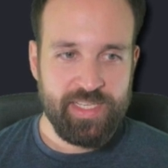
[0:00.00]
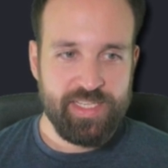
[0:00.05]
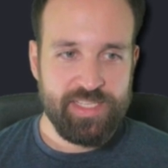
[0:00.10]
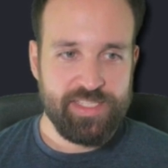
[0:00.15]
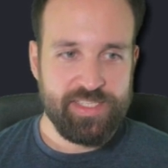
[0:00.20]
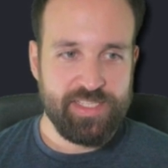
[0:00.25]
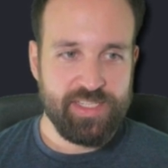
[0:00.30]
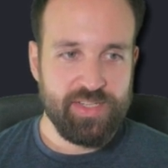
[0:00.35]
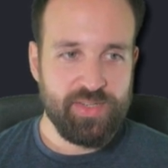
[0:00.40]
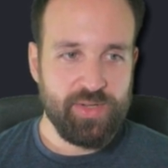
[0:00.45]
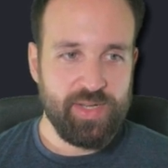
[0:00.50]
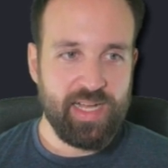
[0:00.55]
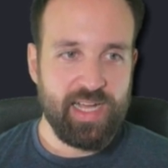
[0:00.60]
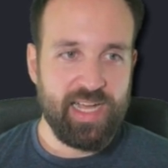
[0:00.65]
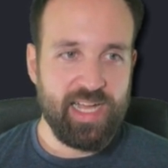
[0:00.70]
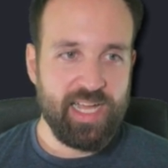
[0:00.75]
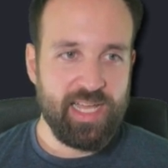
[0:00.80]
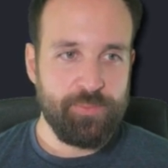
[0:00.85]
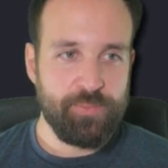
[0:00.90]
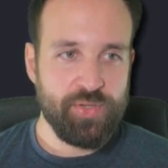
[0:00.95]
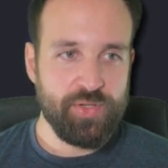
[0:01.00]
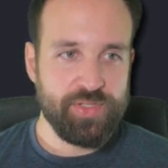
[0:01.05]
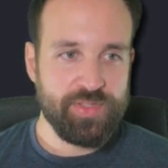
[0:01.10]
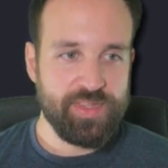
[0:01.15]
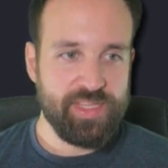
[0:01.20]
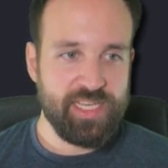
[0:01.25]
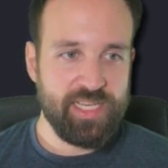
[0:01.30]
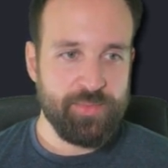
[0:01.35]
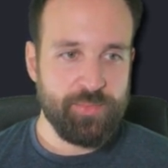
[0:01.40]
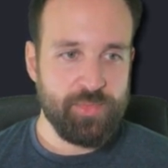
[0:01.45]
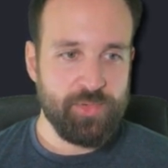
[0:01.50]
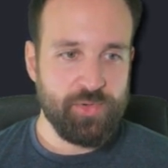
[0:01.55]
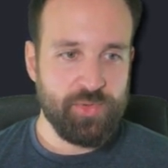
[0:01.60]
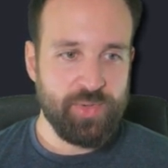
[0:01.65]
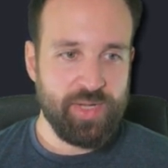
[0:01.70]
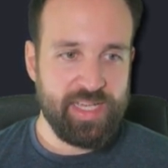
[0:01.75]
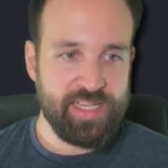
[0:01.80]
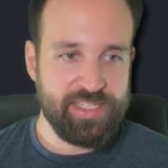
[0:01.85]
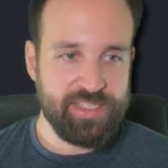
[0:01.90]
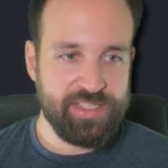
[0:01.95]
So I put them
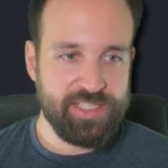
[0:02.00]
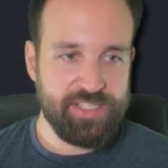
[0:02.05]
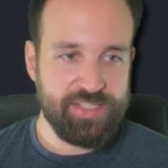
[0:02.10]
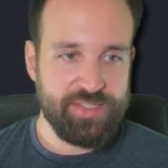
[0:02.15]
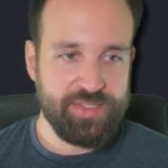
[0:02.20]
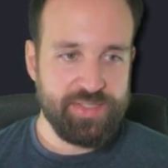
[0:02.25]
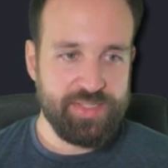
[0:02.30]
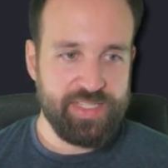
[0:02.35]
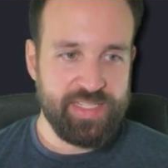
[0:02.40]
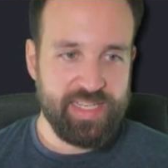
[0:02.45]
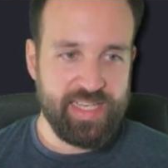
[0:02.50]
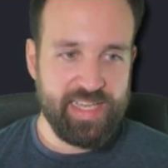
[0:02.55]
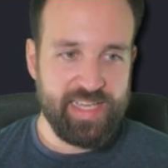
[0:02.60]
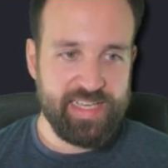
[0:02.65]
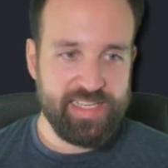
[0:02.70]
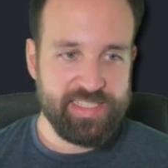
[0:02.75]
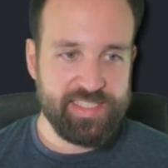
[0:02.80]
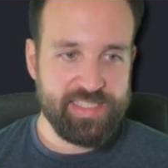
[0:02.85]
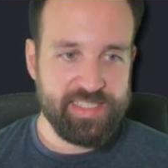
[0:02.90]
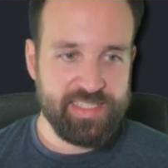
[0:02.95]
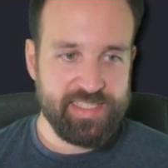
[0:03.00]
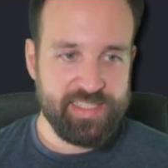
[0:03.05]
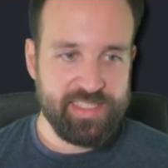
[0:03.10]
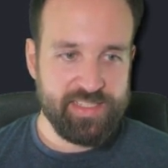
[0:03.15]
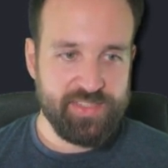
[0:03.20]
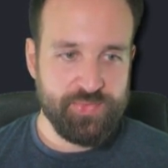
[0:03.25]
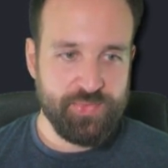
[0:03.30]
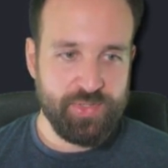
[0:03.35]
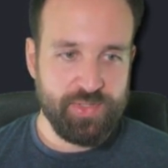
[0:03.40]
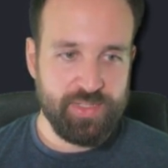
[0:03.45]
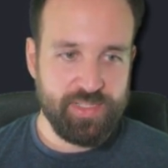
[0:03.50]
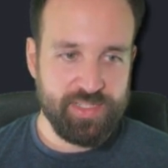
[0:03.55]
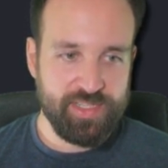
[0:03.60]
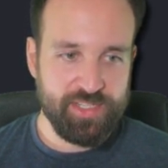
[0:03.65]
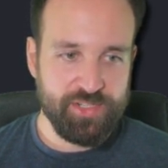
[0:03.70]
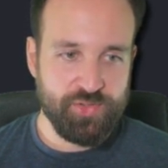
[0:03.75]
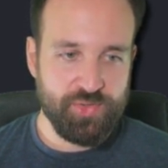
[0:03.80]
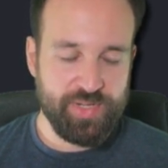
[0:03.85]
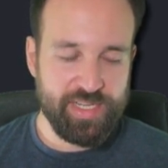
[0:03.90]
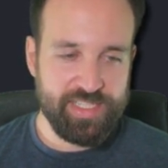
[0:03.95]
right into the assets folder and
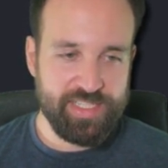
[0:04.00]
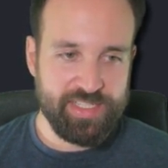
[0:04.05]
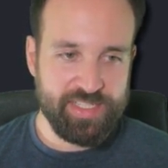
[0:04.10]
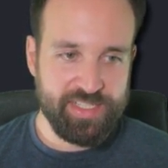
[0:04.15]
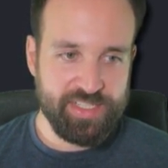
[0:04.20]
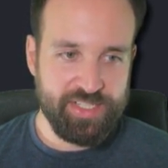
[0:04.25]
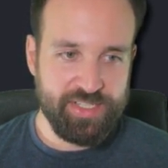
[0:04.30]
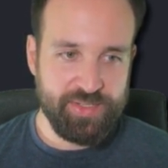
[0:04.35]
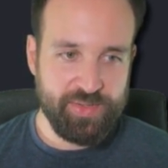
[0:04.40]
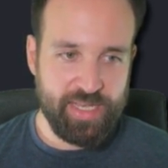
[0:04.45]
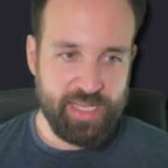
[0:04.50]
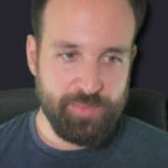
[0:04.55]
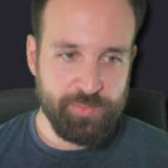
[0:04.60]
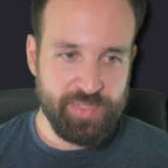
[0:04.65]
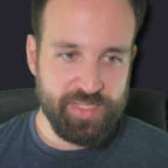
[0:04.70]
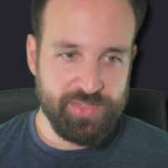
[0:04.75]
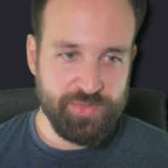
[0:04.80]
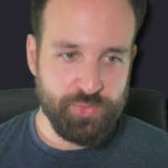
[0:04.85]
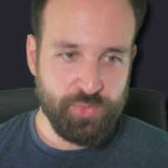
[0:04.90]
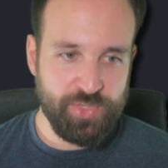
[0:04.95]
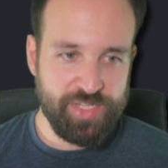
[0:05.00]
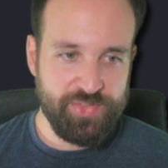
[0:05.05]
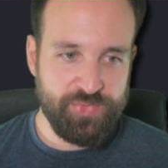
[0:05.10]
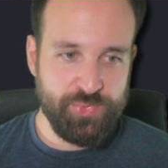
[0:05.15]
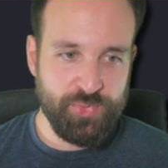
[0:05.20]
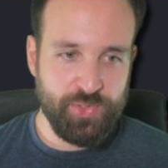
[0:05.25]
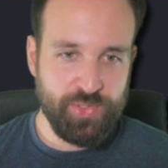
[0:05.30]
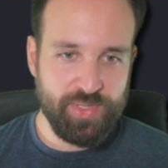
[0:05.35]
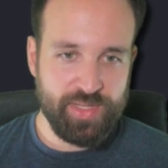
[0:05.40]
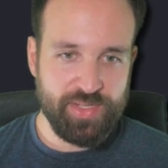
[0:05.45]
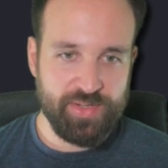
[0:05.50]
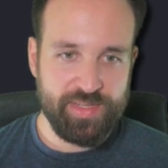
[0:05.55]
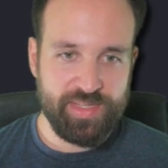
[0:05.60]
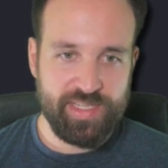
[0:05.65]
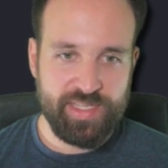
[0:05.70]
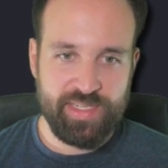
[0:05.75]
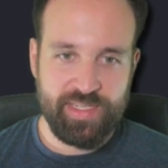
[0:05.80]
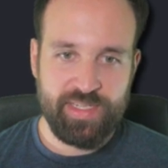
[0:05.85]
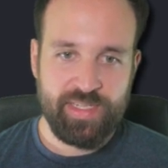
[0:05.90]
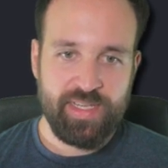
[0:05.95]
created a new M P three folder, and
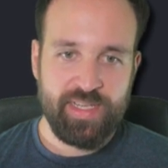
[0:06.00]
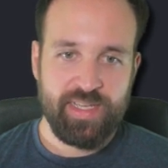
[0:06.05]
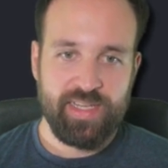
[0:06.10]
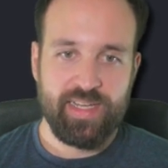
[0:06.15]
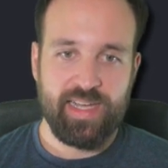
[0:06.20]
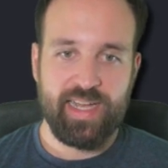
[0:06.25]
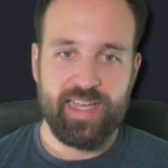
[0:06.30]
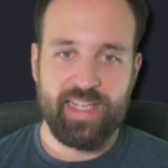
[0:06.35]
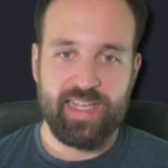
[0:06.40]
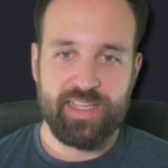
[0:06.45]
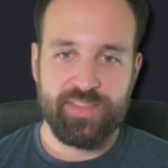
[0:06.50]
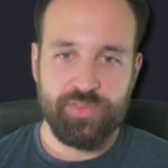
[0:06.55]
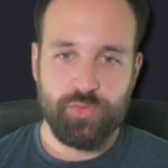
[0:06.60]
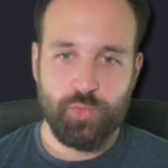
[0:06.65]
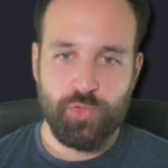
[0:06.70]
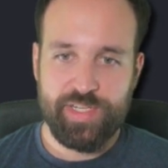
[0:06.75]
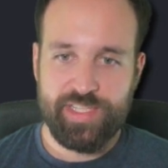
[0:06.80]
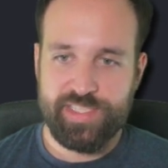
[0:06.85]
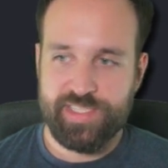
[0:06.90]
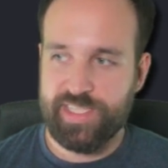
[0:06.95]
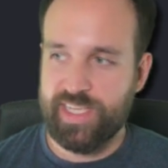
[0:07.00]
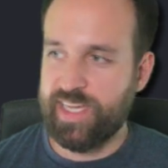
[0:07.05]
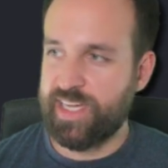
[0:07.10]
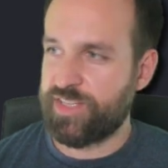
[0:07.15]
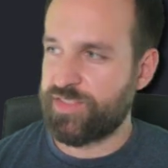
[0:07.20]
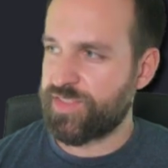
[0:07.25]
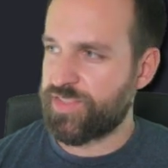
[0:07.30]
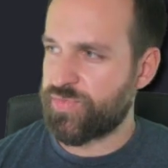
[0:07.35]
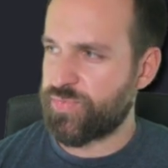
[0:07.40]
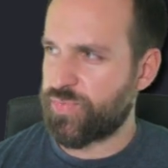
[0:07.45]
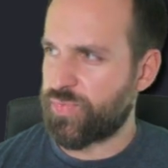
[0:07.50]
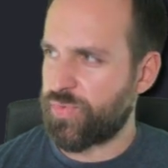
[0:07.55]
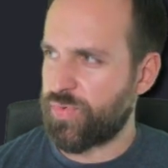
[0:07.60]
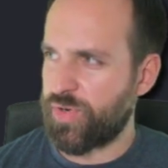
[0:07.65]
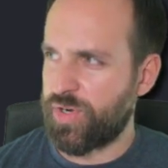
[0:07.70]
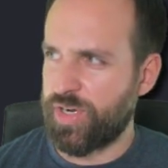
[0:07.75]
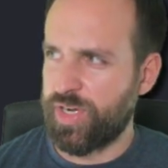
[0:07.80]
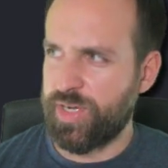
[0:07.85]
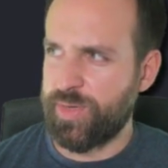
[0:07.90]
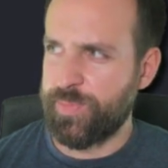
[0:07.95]
then I got three sounds
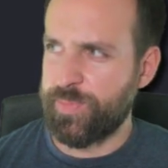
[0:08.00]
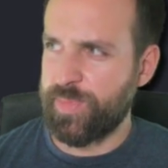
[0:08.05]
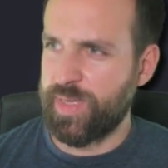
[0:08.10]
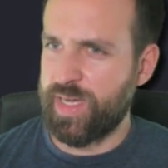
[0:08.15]
from